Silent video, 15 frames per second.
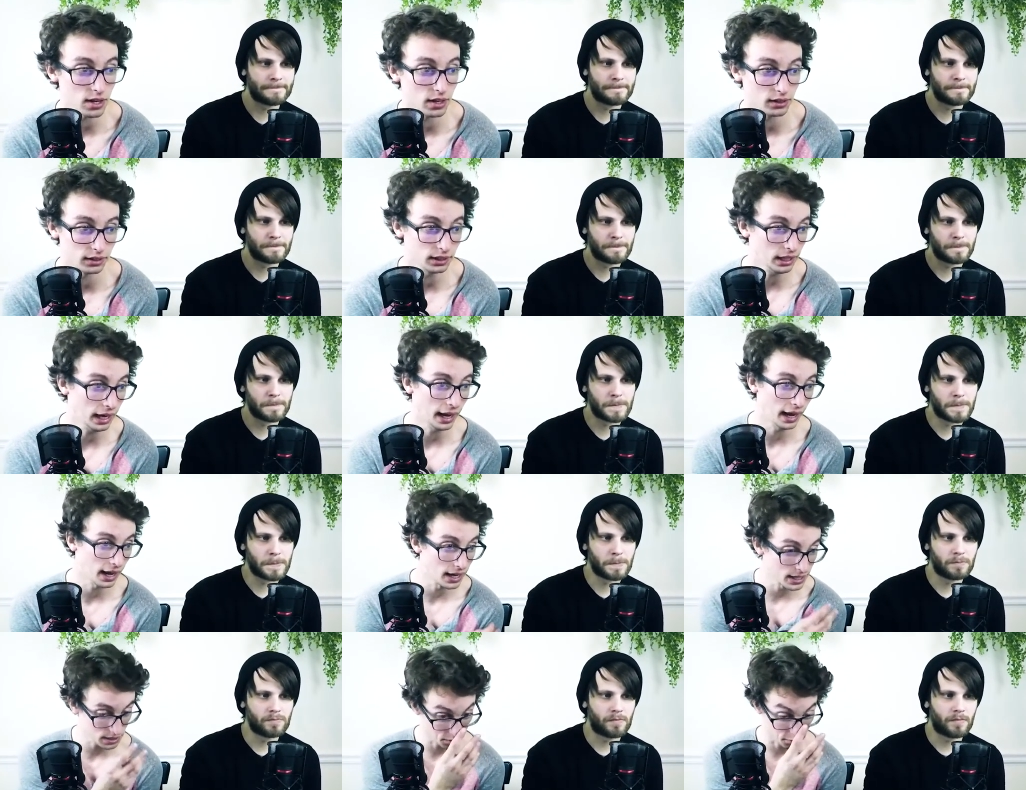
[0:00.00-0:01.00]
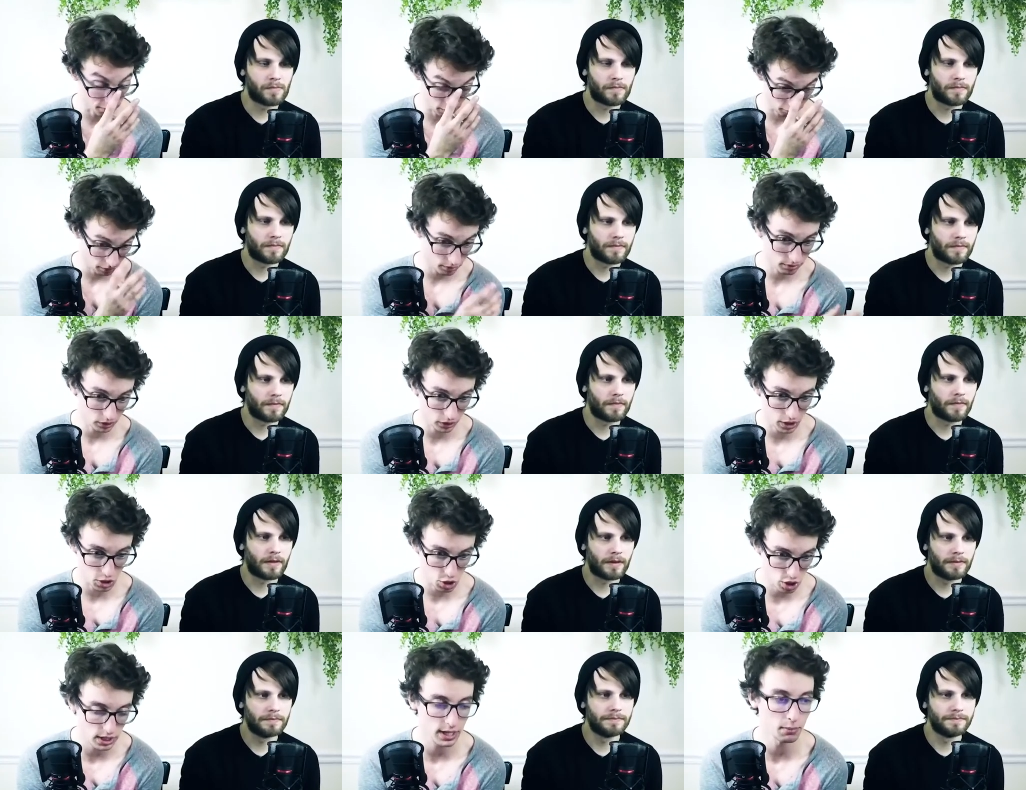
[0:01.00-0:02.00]
Speaker 1: Yeah, it's a very, very
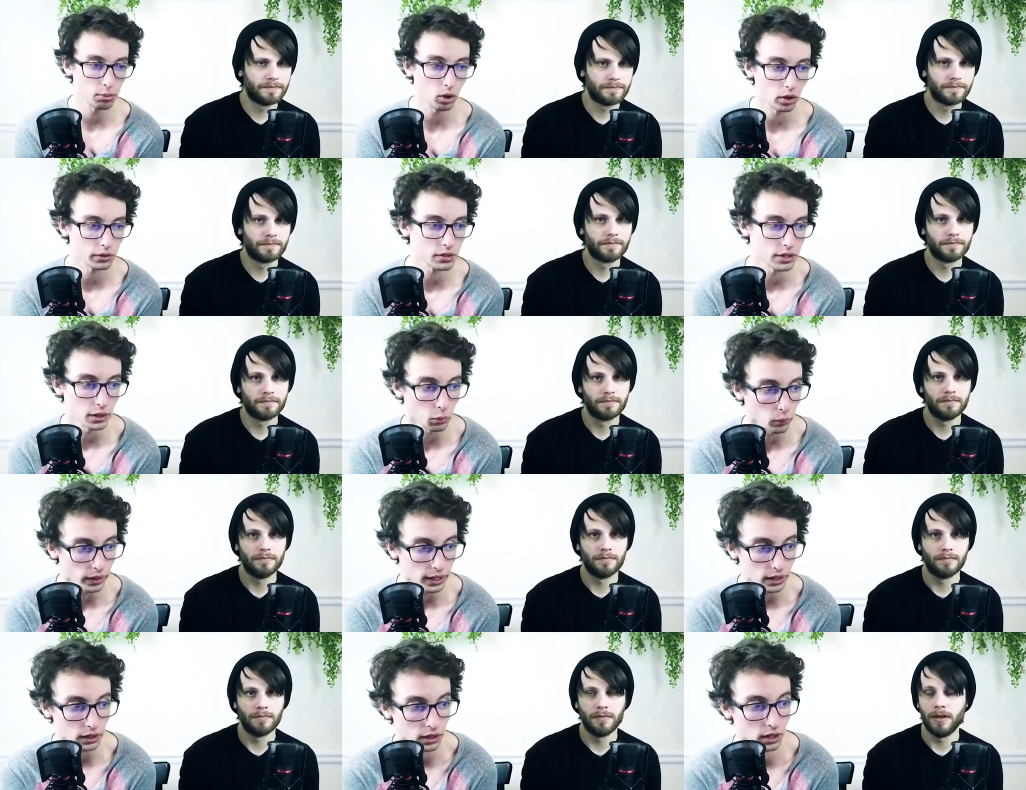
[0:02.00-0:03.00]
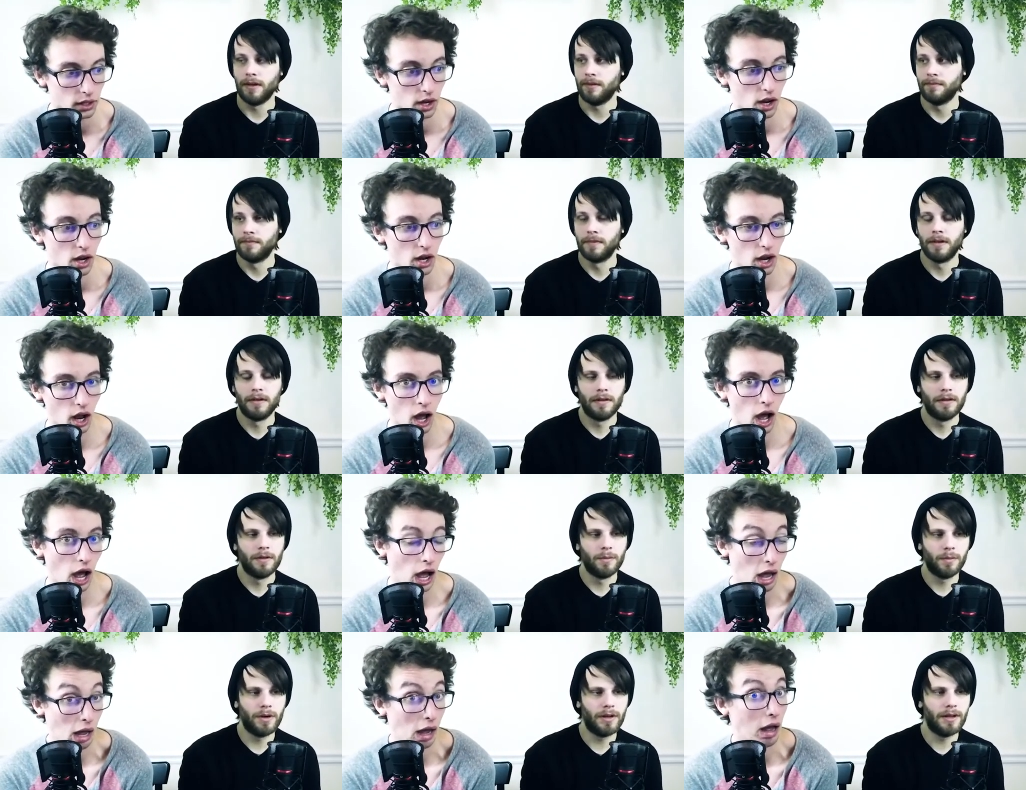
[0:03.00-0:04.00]
cheap alternate win. Yeah.
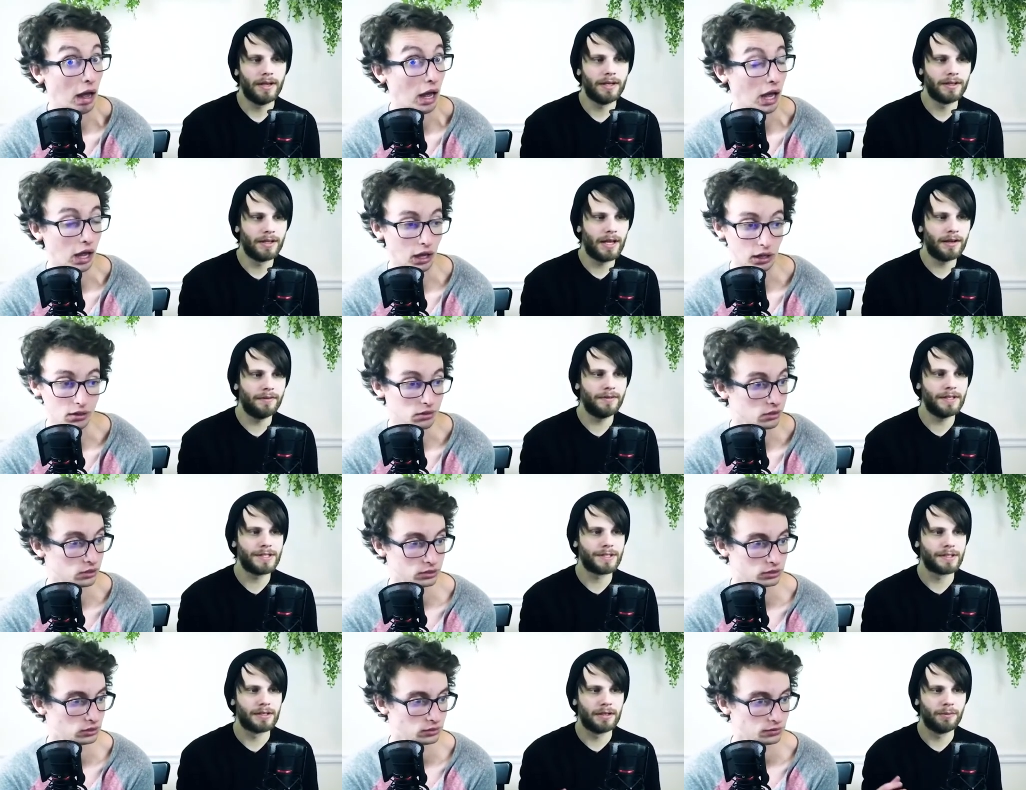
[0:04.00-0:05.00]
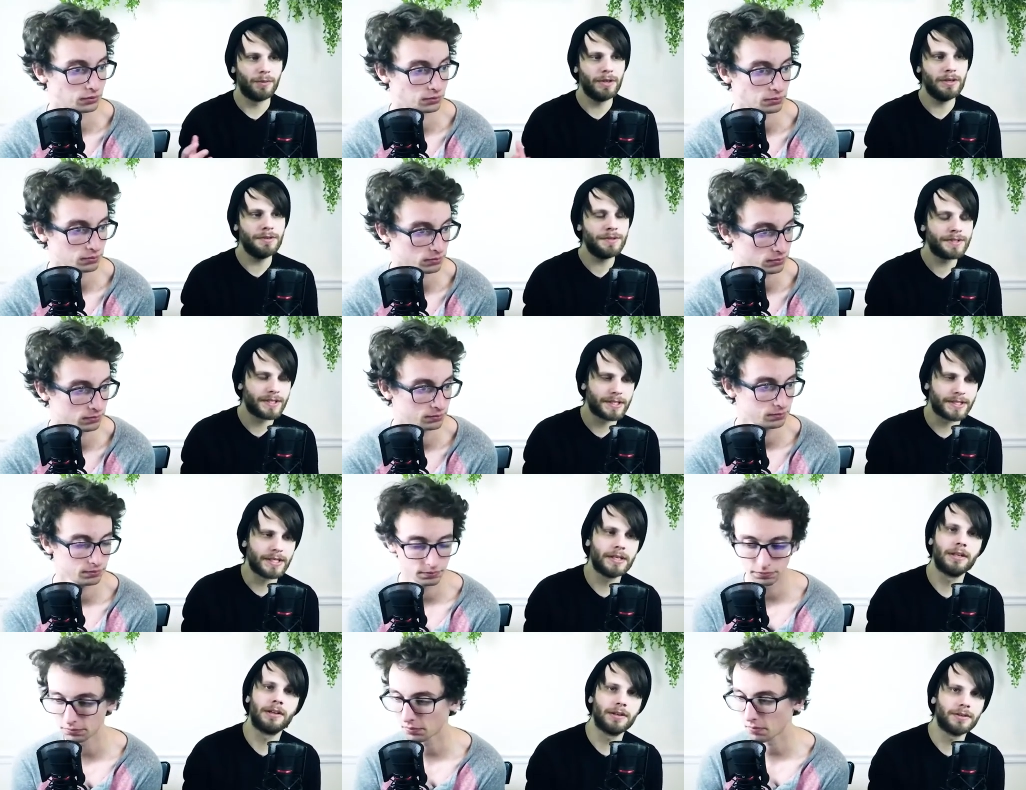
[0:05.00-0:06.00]
Speaker 2: Well, in a lot of these, we used to see in
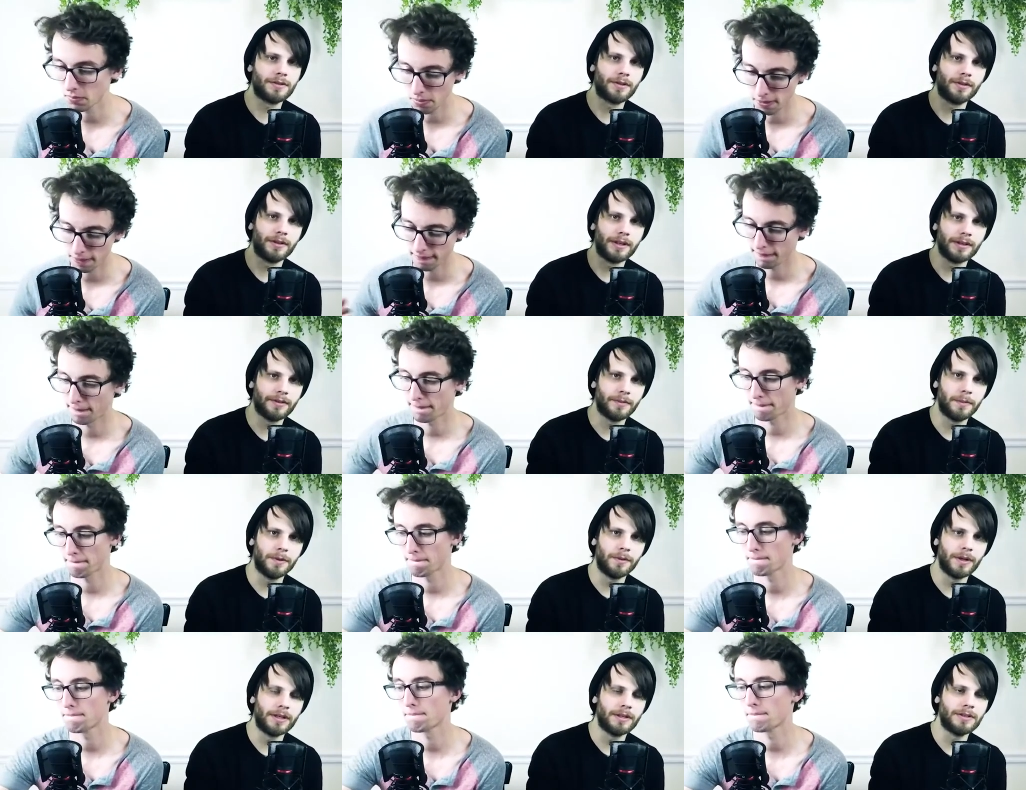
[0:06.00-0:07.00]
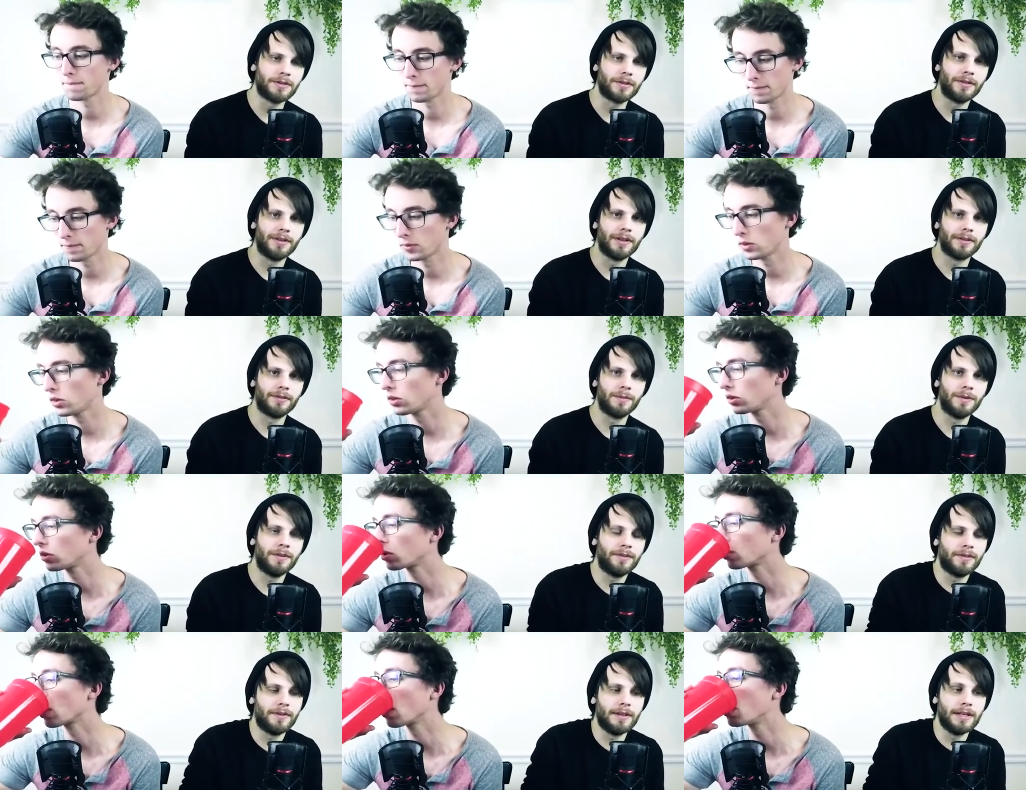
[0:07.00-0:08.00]
control decks, blue-white control decks, we see
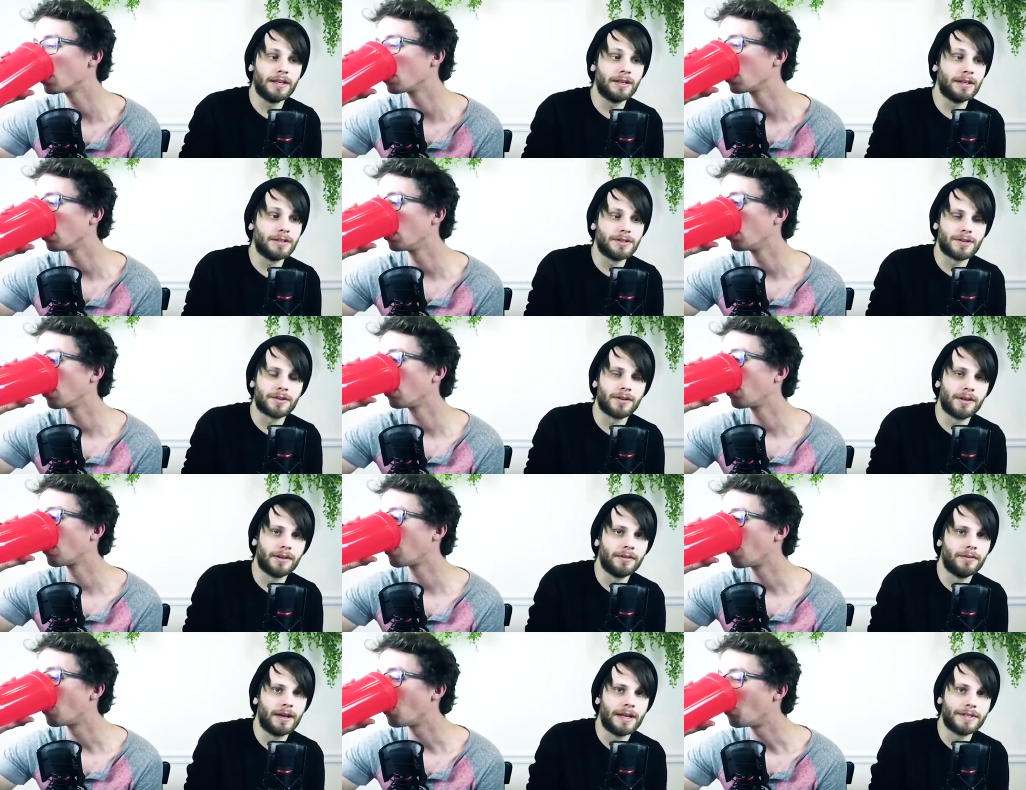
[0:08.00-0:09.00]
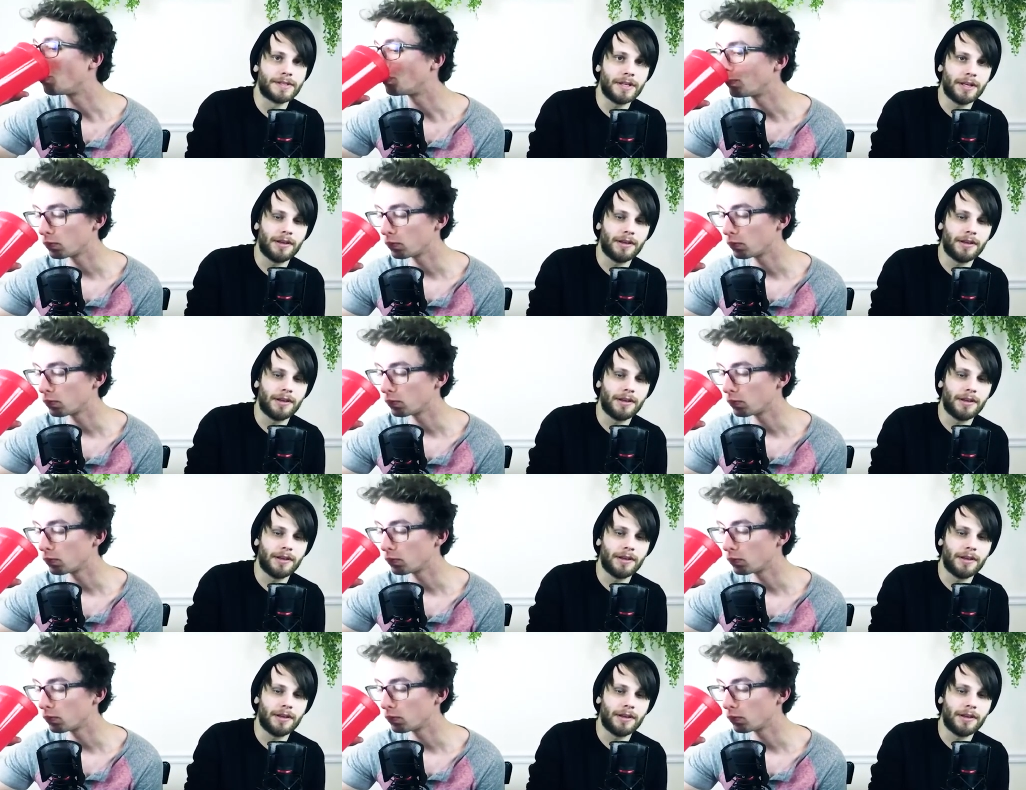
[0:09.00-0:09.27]
Gideon Jura as like a